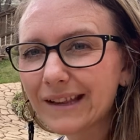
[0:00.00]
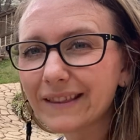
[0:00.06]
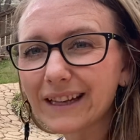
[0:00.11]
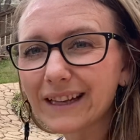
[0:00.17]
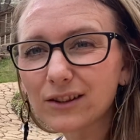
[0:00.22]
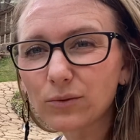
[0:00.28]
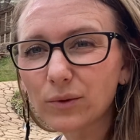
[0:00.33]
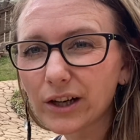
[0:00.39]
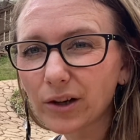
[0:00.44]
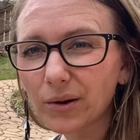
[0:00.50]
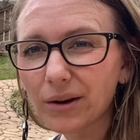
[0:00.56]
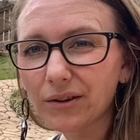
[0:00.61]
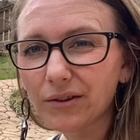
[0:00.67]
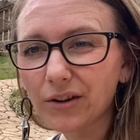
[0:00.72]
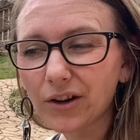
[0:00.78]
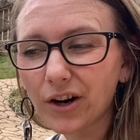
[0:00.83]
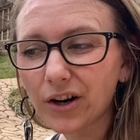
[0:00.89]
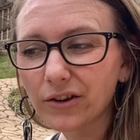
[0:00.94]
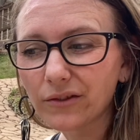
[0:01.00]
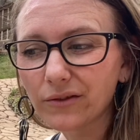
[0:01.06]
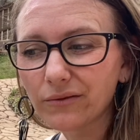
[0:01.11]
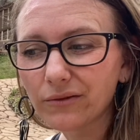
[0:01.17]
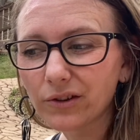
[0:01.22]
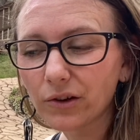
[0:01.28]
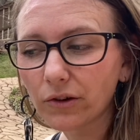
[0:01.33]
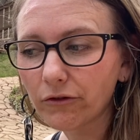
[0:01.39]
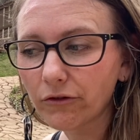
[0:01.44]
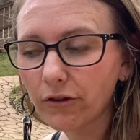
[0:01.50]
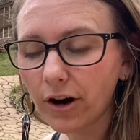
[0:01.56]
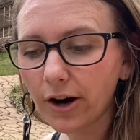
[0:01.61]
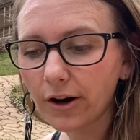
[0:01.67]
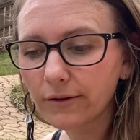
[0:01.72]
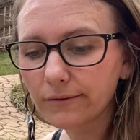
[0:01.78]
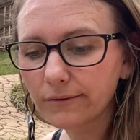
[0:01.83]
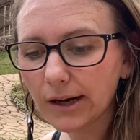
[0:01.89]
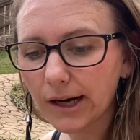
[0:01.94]
that's where I know how to garden so
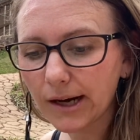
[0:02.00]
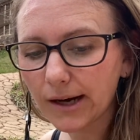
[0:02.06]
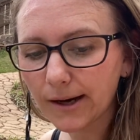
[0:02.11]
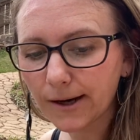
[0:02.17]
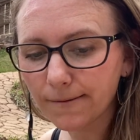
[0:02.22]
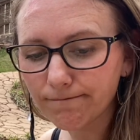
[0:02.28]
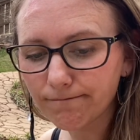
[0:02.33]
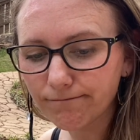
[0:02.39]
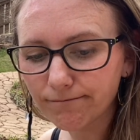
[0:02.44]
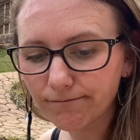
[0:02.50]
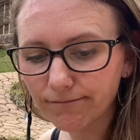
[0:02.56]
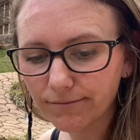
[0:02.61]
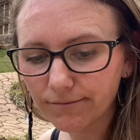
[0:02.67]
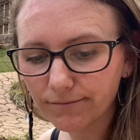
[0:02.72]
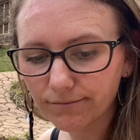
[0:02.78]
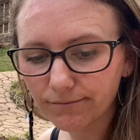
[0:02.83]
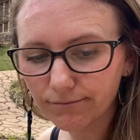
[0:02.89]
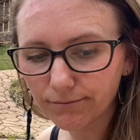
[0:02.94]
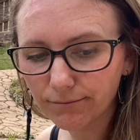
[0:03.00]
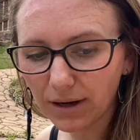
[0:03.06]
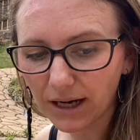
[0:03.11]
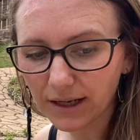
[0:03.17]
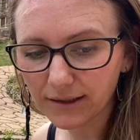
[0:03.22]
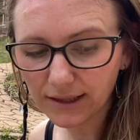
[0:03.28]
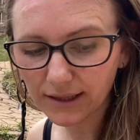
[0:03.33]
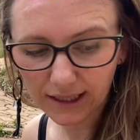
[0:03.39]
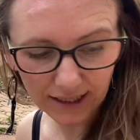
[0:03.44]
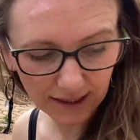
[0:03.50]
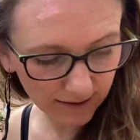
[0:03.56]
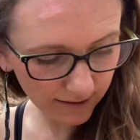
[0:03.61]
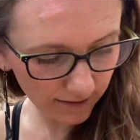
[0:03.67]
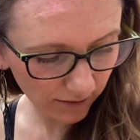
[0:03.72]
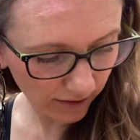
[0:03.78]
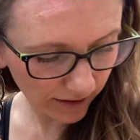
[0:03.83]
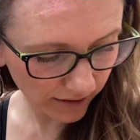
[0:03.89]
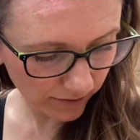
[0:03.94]
far. But I can
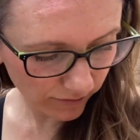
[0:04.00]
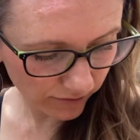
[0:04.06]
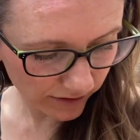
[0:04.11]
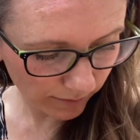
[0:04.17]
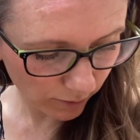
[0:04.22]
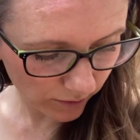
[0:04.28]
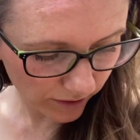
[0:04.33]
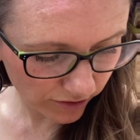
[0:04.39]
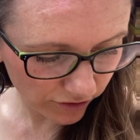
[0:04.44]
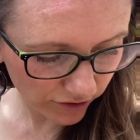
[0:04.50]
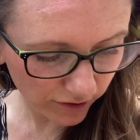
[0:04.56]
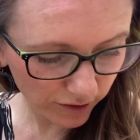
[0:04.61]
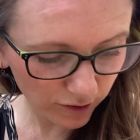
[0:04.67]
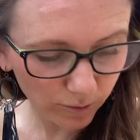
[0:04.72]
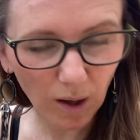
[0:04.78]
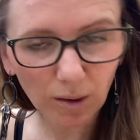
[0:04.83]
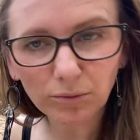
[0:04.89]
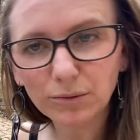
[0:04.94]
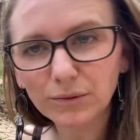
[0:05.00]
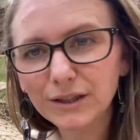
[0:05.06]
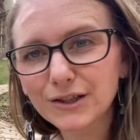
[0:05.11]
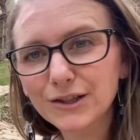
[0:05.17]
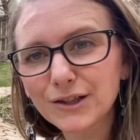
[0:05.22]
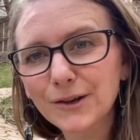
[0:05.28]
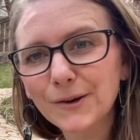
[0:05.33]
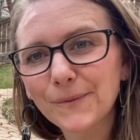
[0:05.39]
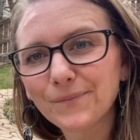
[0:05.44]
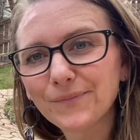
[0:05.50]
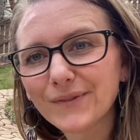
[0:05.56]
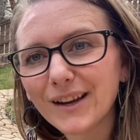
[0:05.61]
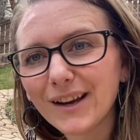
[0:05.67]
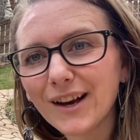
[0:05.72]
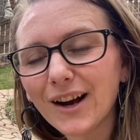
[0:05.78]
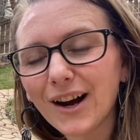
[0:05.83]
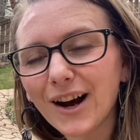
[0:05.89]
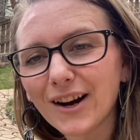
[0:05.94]
still answer some questions probably too.
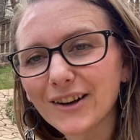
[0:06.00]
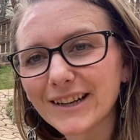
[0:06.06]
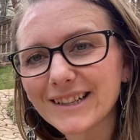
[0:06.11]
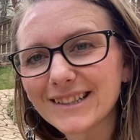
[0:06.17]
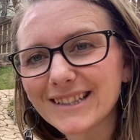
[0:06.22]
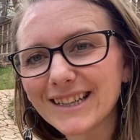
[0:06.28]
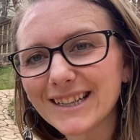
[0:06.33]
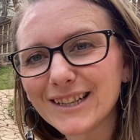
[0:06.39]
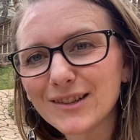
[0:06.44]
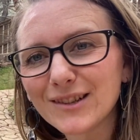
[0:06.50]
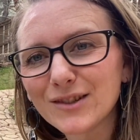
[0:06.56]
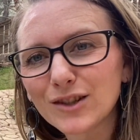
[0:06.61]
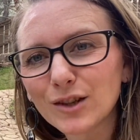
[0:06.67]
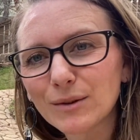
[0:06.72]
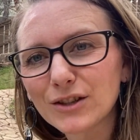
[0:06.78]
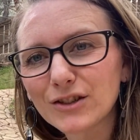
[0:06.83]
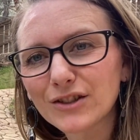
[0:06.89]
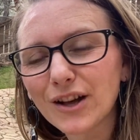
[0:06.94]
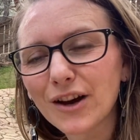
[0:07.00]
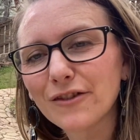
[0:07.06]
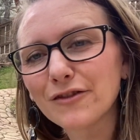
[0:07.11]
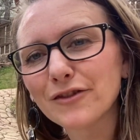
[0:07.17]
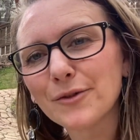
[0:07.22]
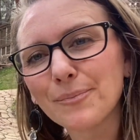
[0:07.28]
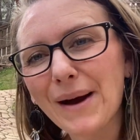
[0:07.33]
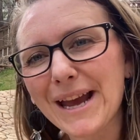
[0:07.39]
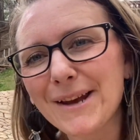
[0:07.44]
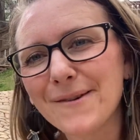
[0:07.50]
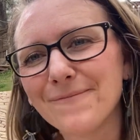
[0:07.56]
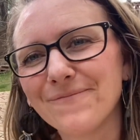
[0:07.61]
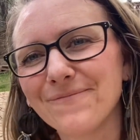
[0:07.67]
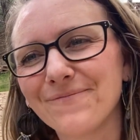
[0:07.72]
All right, sending you so much love. Bye.